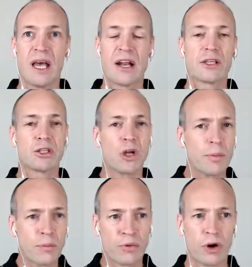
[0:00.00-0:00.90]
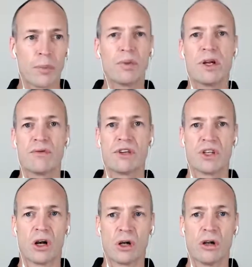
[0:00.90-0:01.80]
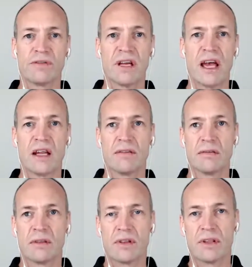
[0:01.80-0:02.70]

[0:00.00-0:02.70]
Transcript: and it's not properly resolved and